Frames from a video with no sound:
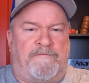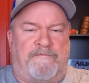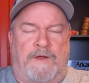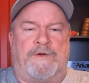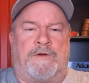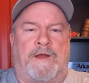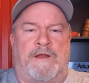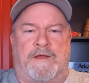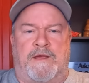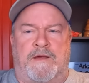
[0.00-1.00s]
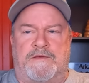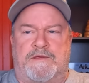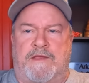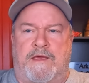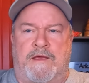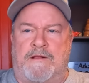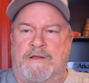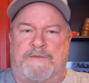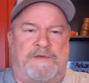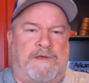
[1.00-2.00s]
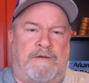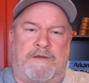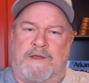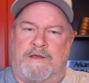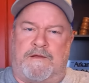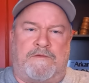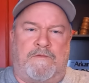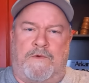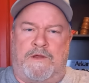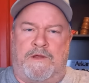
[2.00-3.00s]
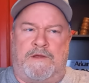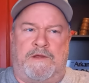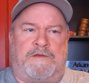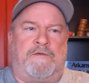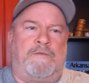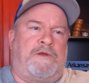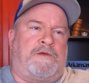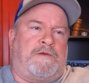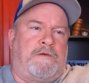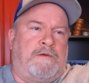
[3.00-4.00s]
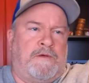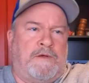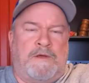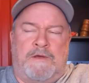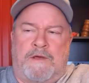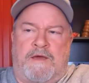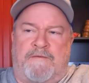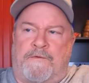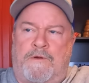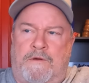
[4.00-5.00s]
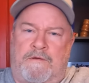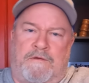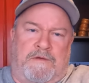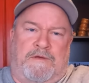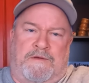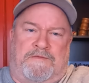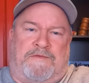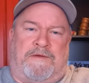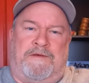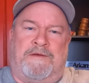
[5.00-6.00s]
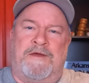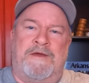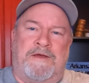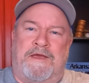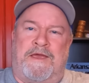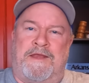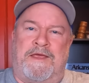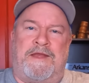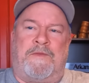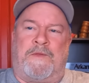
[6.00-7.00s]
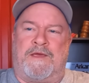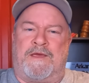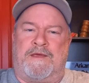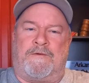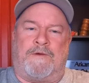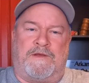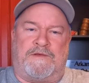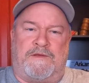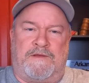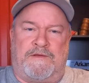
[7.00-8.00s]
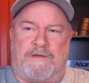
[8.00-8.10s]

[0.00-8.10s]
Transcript: float around the house and take clips. That would take way too much effort to, get anything interesting.